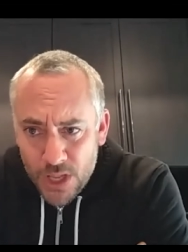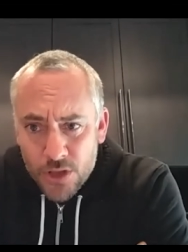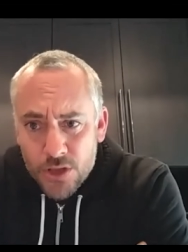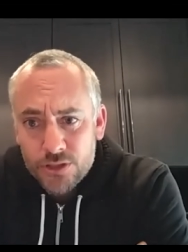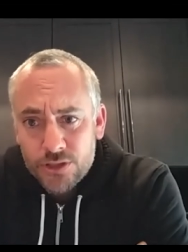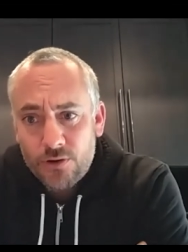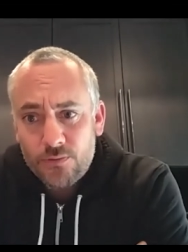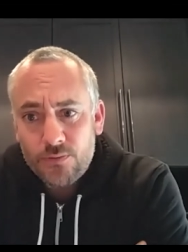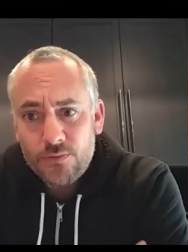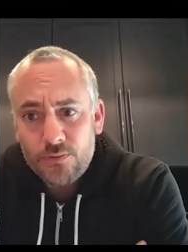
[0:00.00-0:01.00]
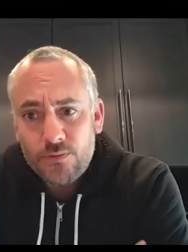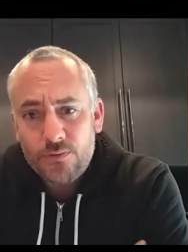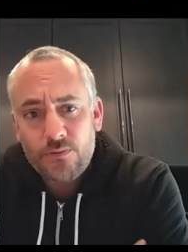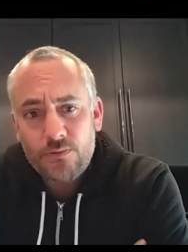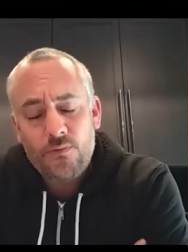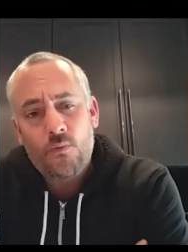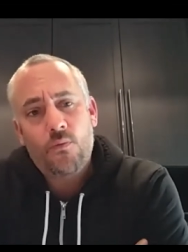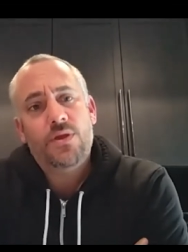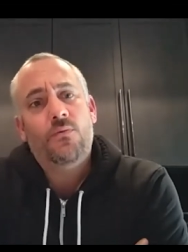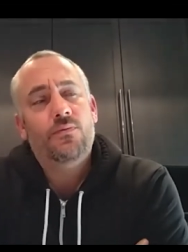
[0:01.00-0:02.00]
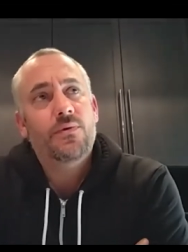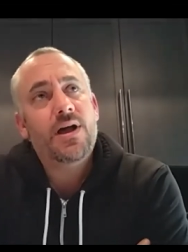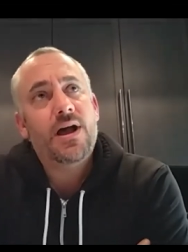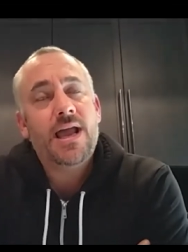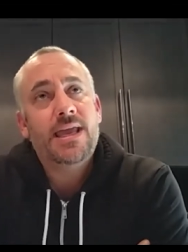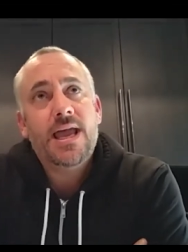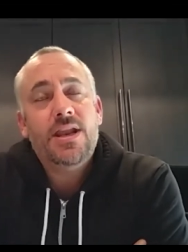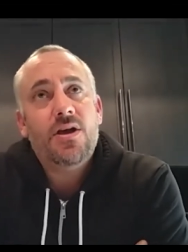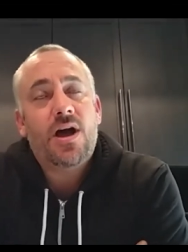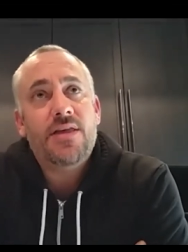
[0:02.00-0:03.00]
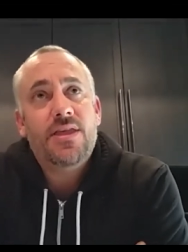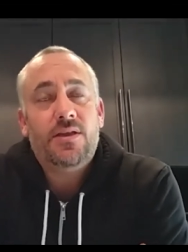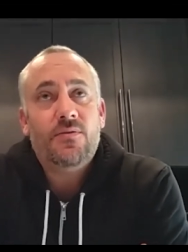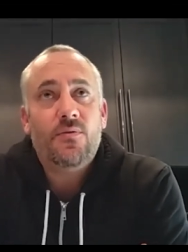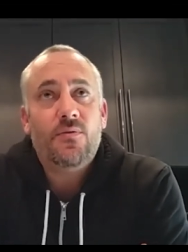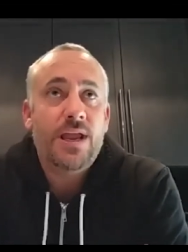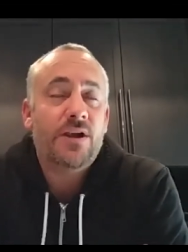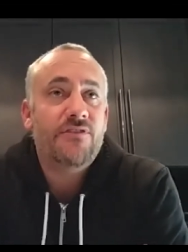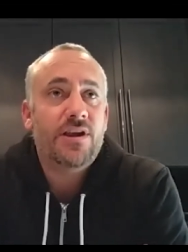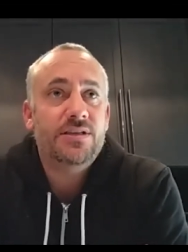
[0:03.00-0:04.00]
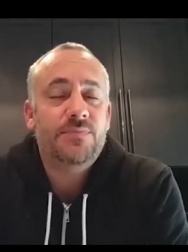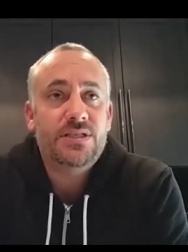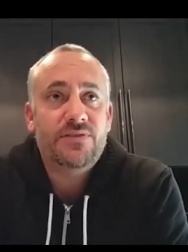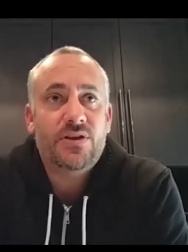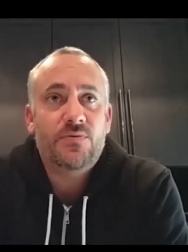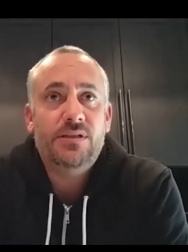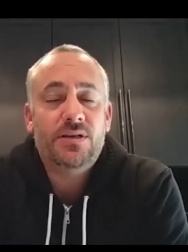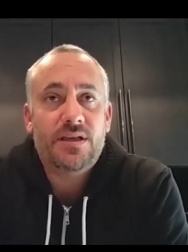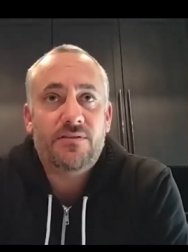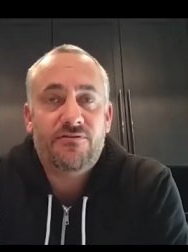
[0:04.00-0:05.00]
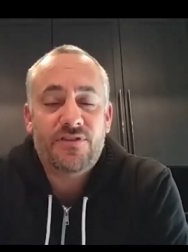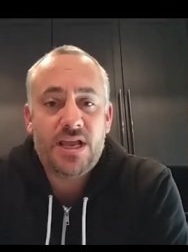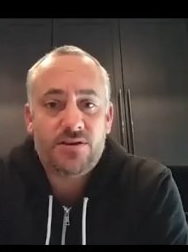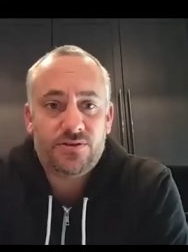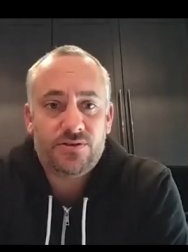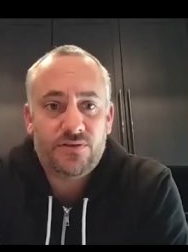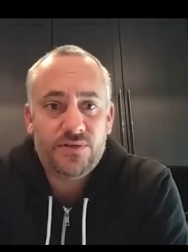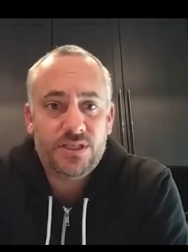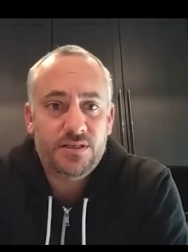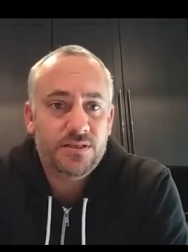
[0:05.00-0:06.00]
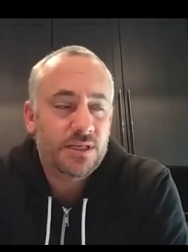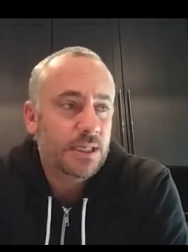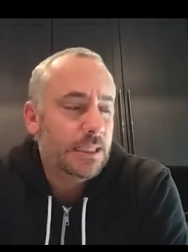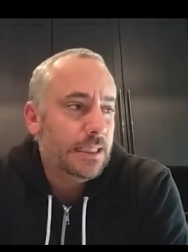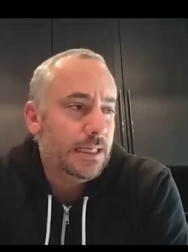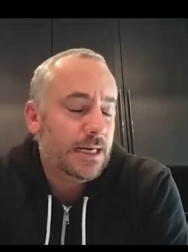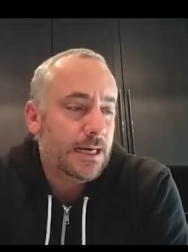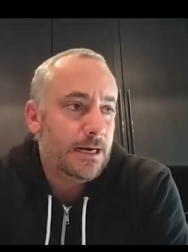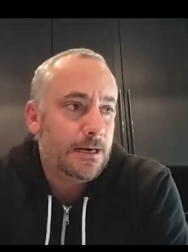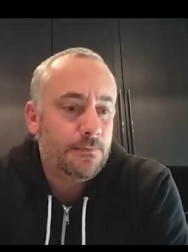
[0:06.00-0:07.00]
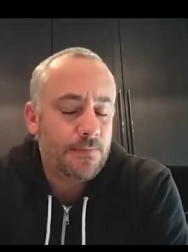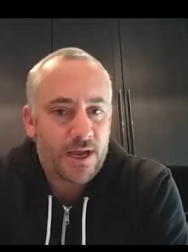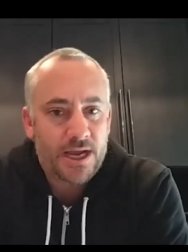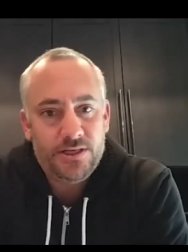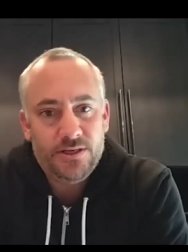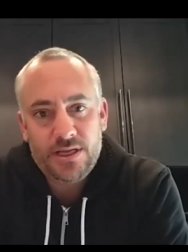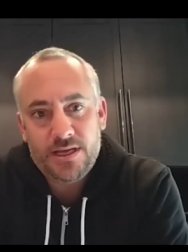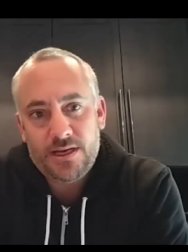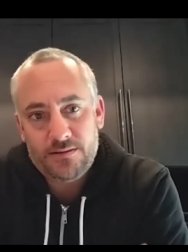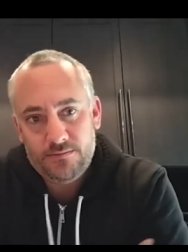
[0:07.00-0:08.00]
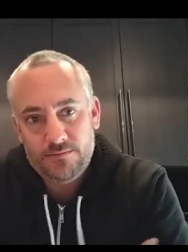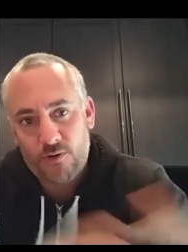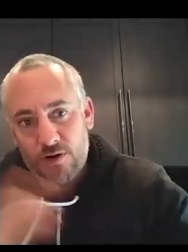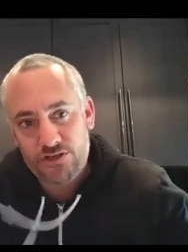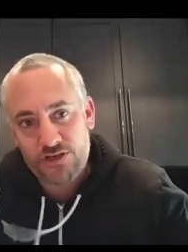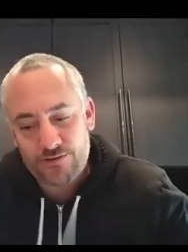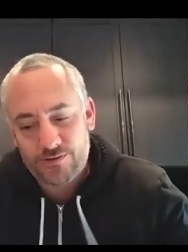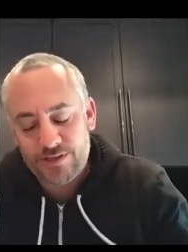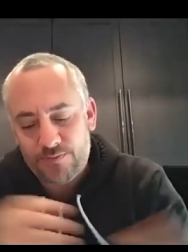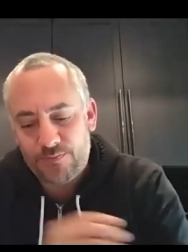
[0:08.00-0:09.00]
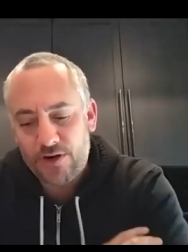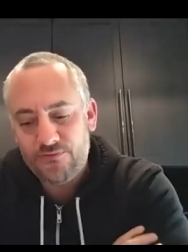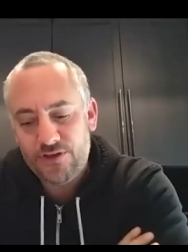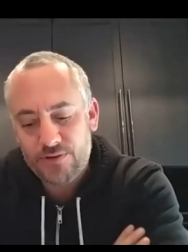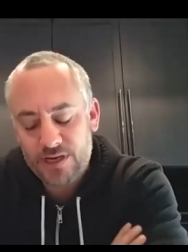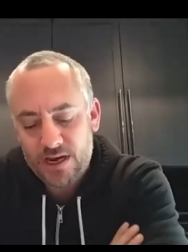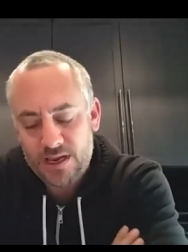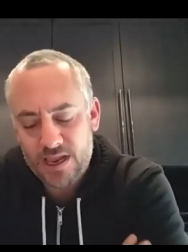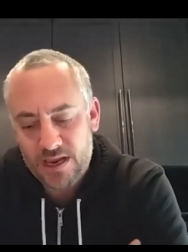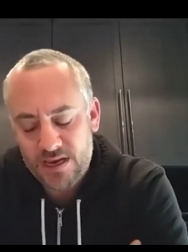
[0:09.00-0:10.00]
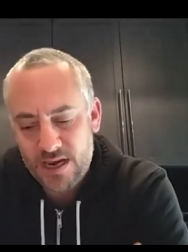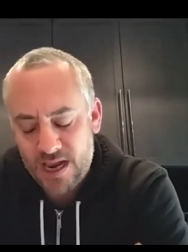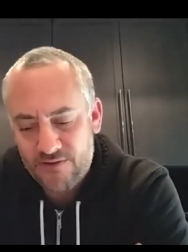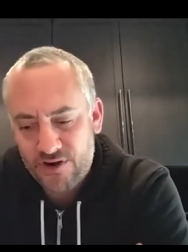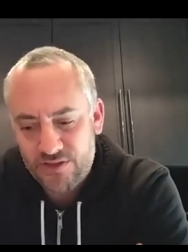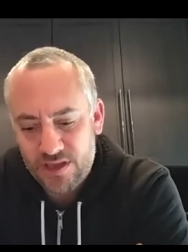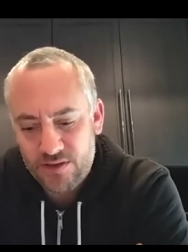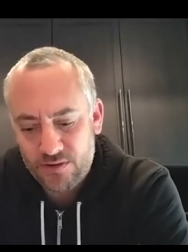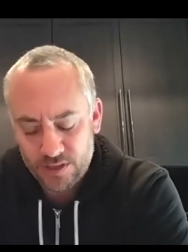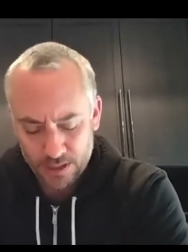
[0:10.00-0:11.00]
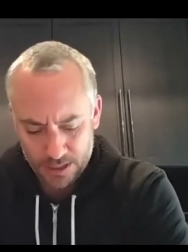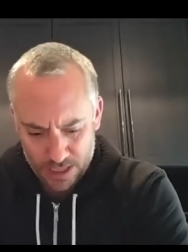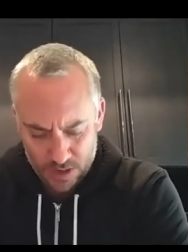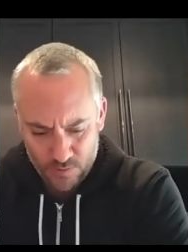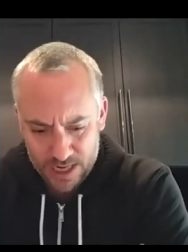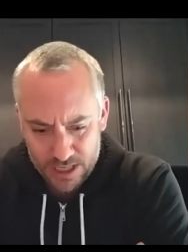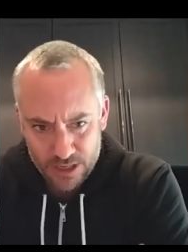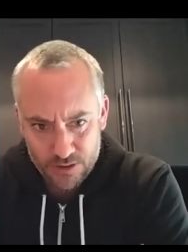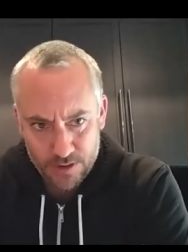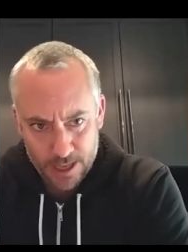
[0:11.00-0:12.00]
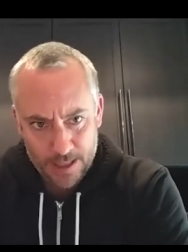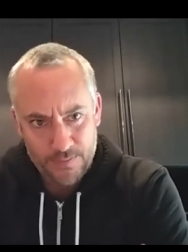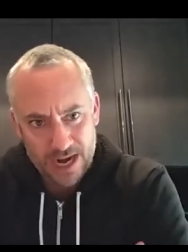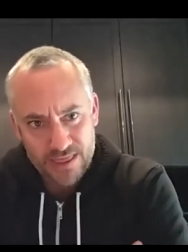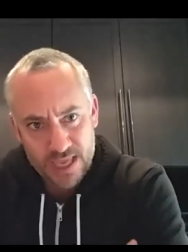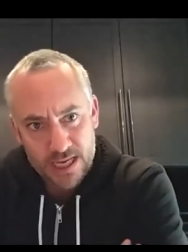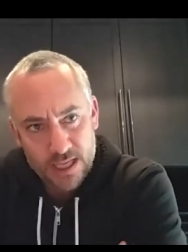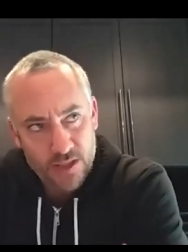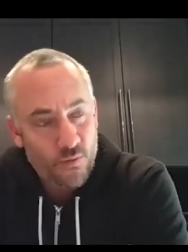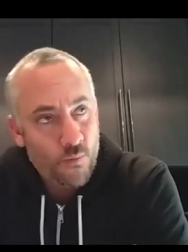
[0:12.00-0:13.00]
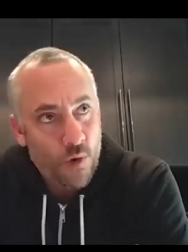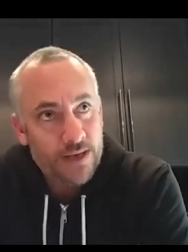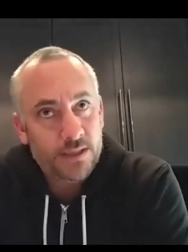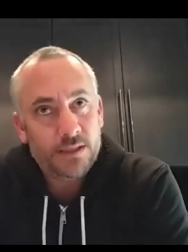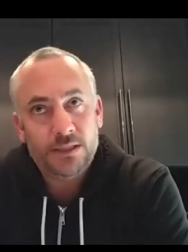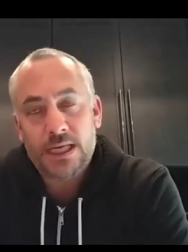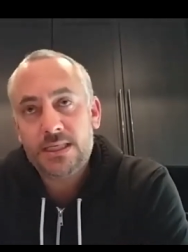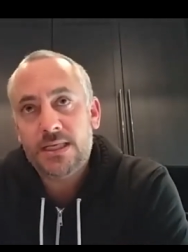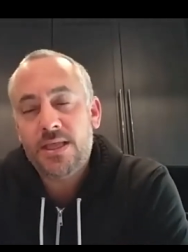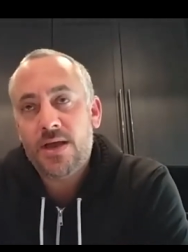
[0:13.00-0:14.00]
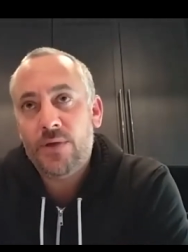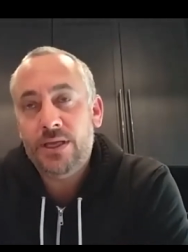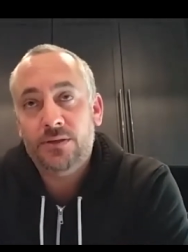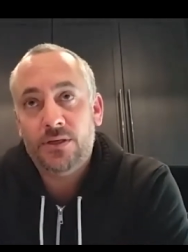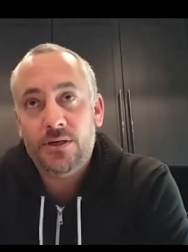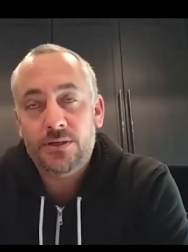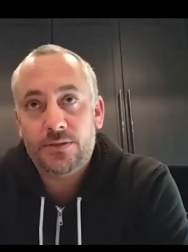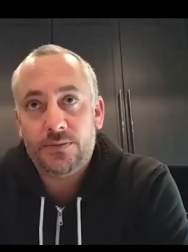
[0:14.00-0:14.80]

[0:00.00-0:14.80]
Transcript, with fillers: so you know, again, I think we are very specific. We look at financial services. Um, I do get a more generalist purview in in everything we do, but I think one lesson that we learned,